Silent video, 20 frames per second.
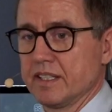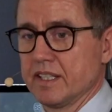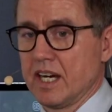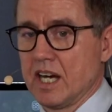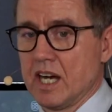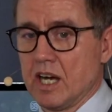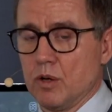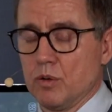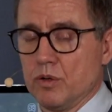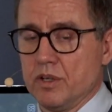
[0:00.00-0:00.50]

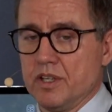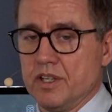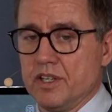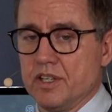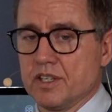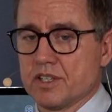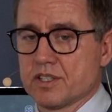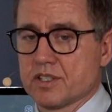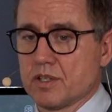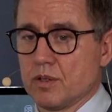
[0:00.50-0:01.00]
now
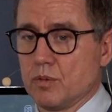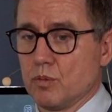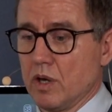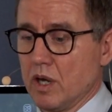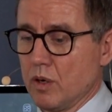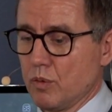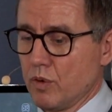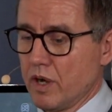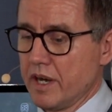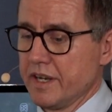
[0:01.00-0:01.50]
is,
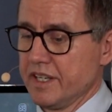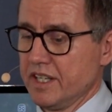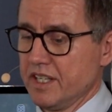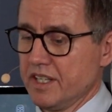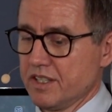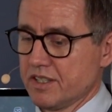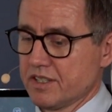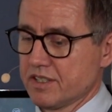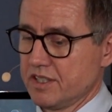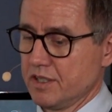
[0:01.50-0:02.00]
well, one
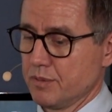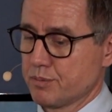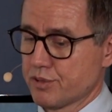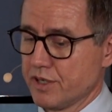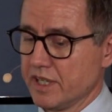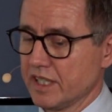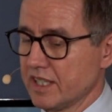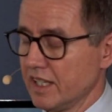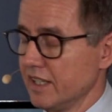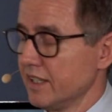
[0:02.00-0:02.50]
is the
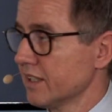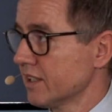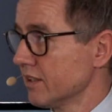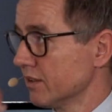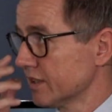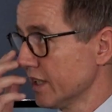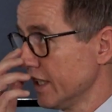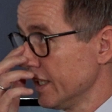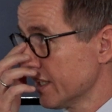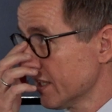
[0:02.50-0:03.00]
preclinical
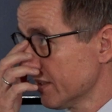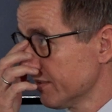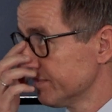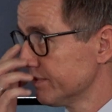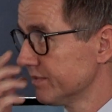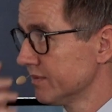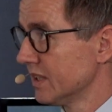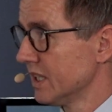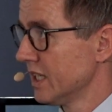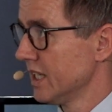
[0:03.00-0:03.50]
data.
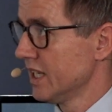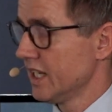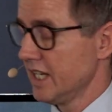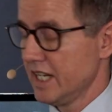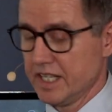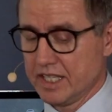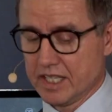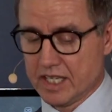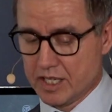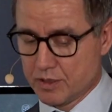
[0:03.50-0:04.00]

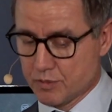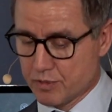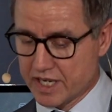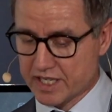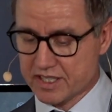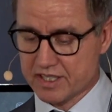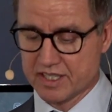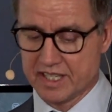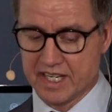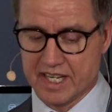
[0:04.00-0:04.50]
It
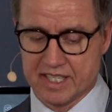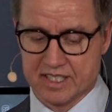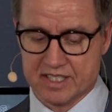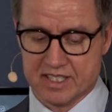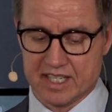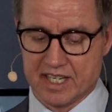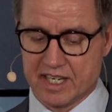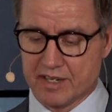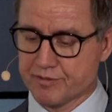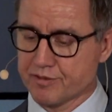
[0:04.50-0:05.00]
resonates.
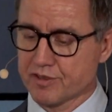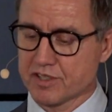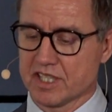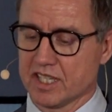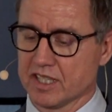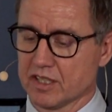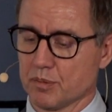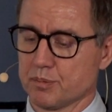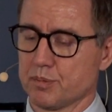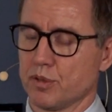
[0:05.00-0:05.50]
Every
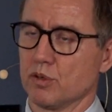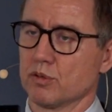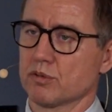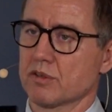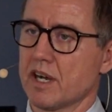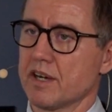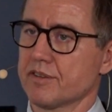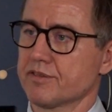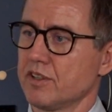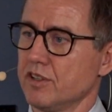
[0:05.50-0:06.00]
single bone
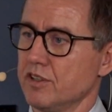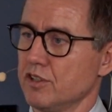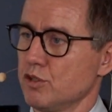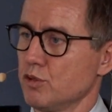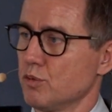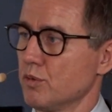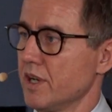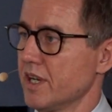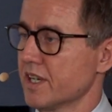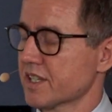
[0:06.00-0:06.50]
graft in the
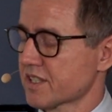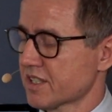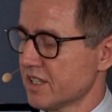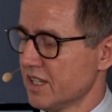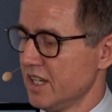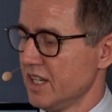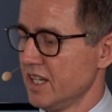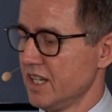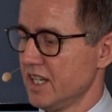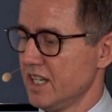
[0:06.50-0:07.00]
US
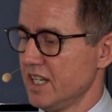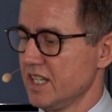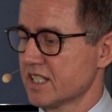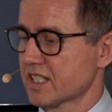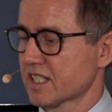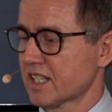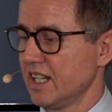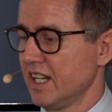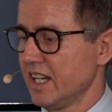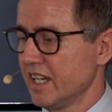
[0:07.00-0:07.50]
is
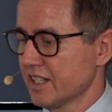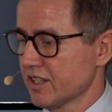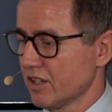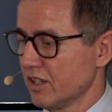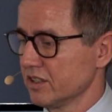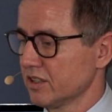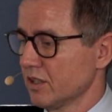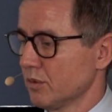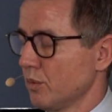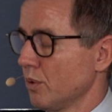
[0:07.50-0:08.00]
cleared
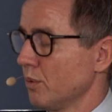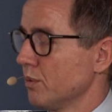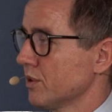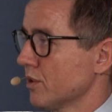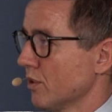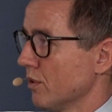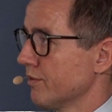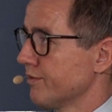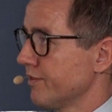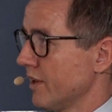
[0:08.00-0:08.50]
under what we
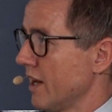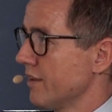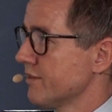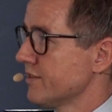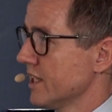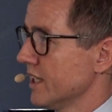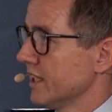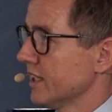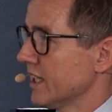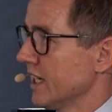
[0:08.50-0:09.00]
call
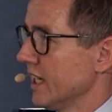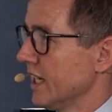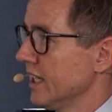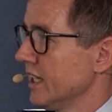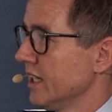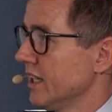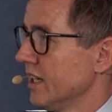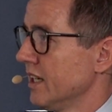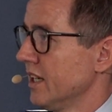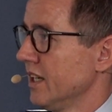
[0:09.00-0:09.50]

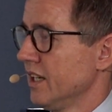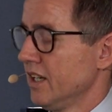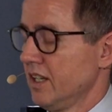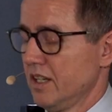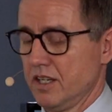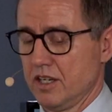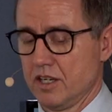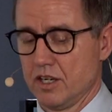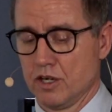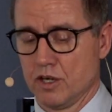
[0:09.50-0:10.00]
510K,
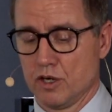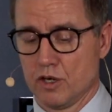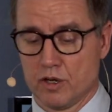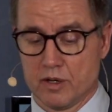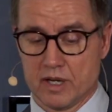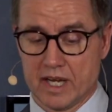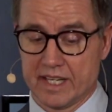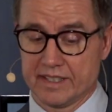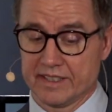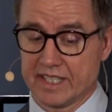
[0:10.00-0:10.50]

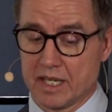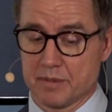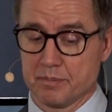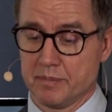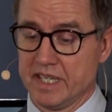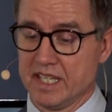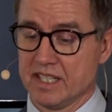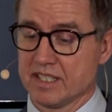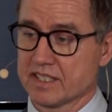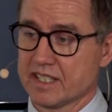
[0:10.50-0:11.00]
and that
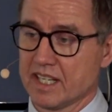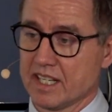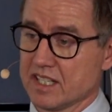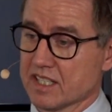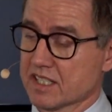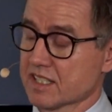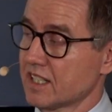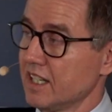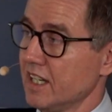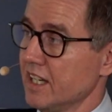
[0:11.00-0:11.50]
means that
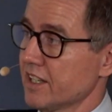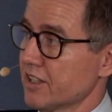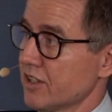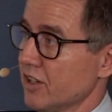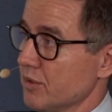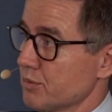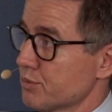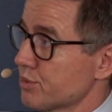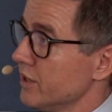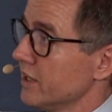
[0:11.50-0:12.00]
it's cleared
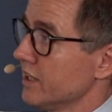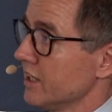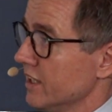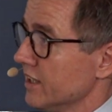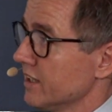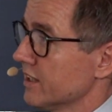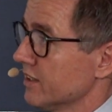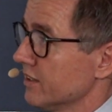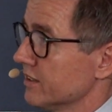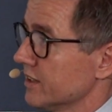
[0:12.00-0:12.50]
on
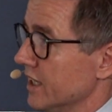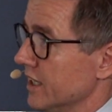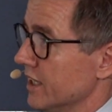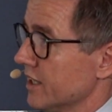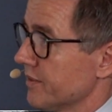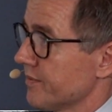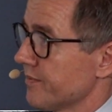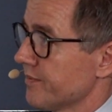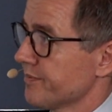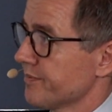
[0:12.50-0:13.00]
preclinical data.